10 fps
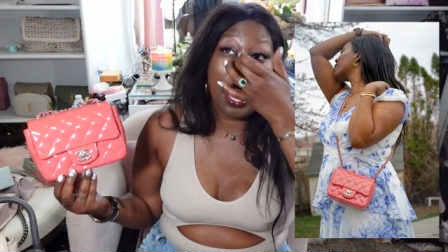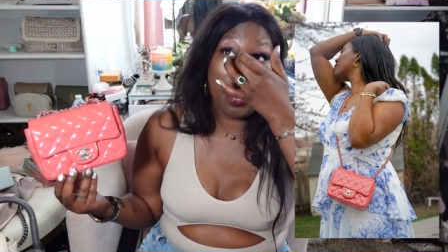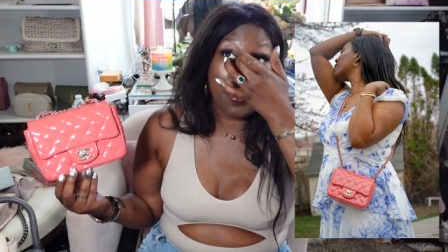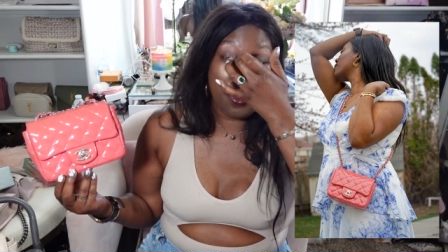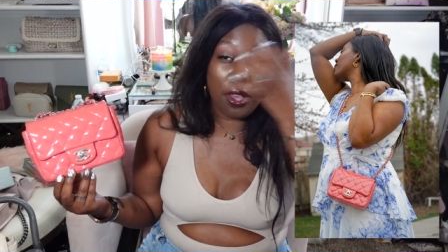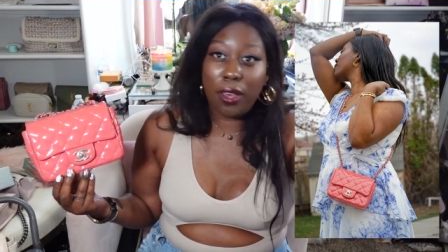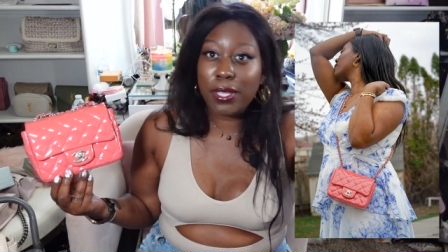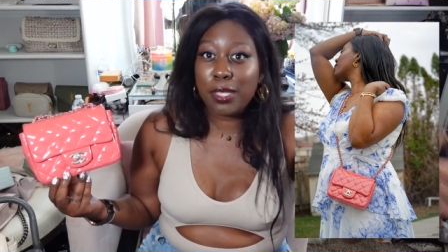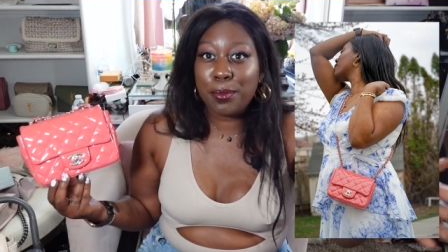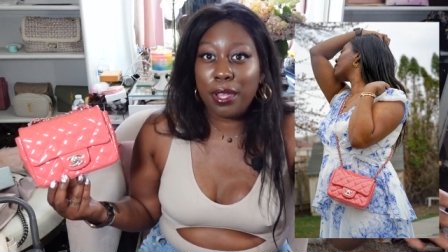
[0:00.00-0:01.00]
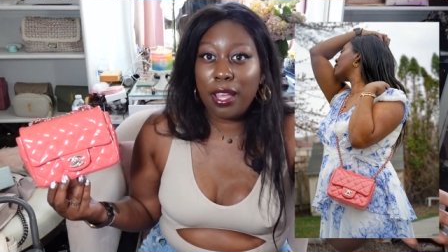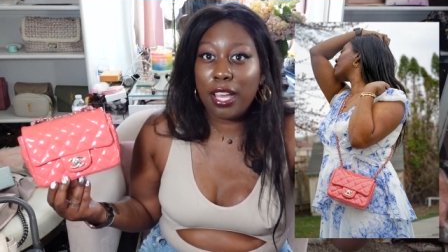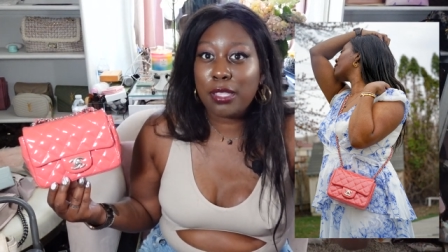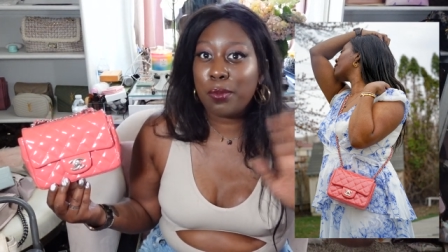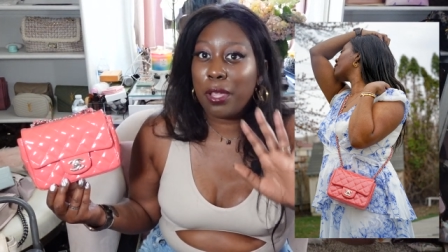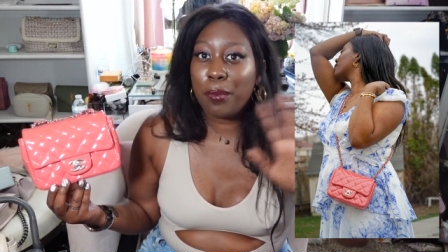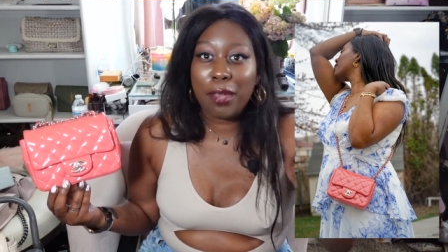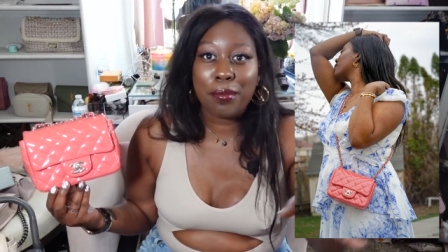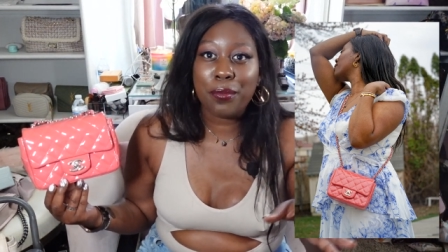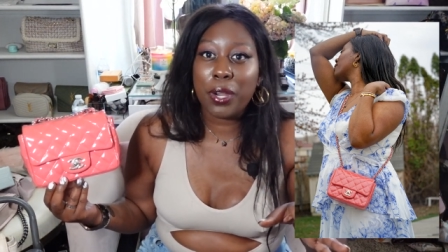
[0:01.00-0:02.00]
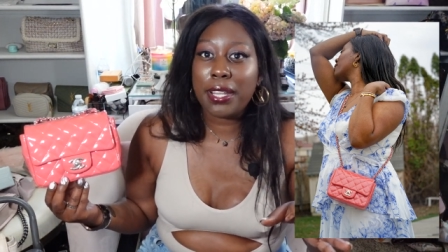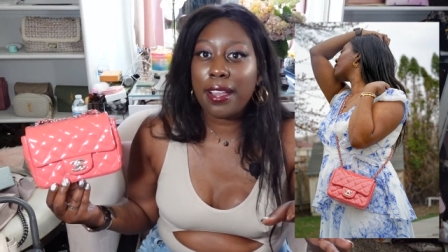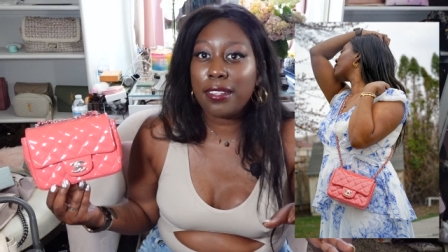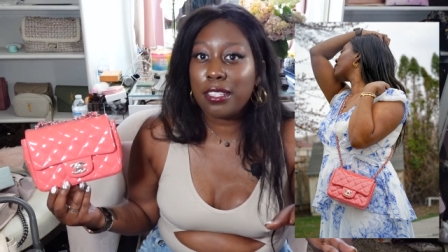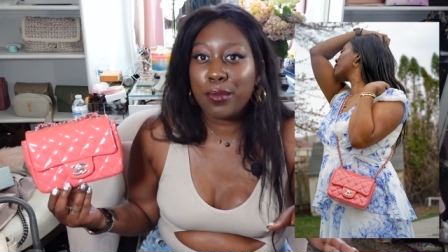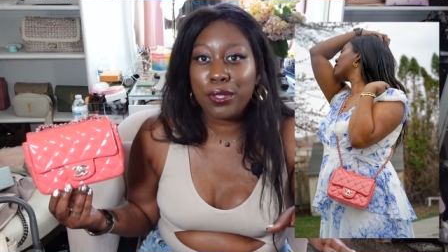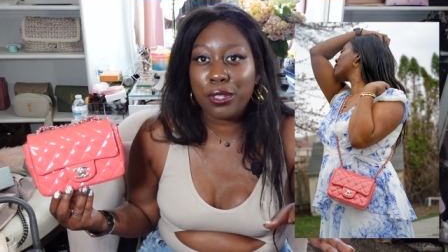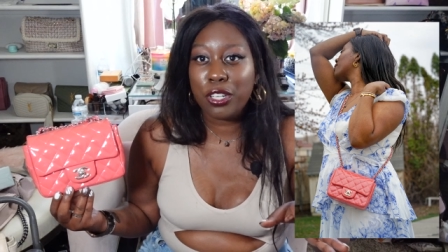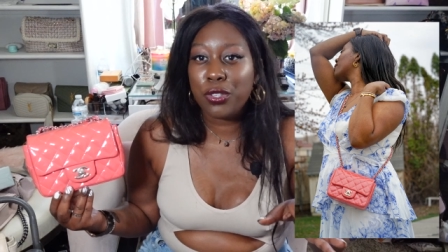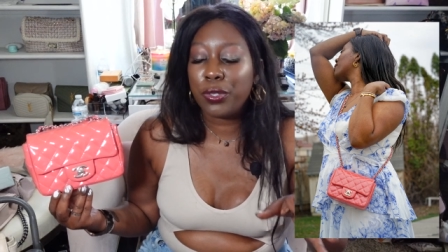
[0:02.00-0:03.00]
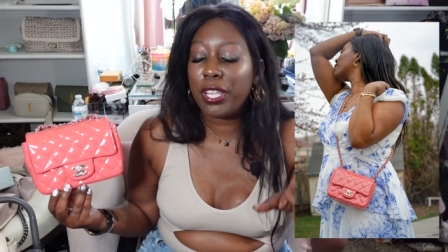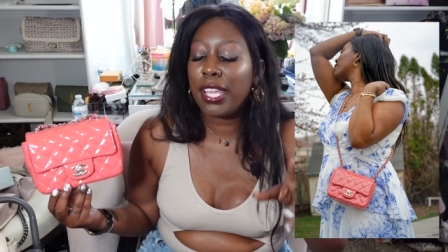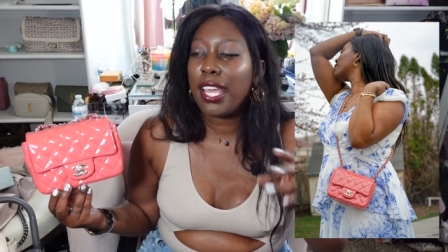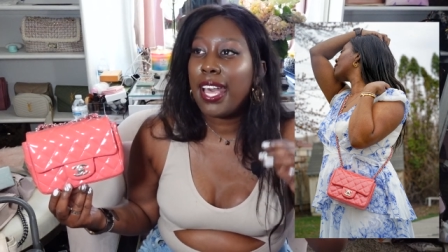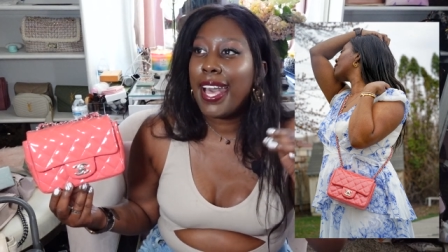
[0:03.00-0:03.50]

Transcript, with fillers: I wrote all these blogs like right before I got into my surgery.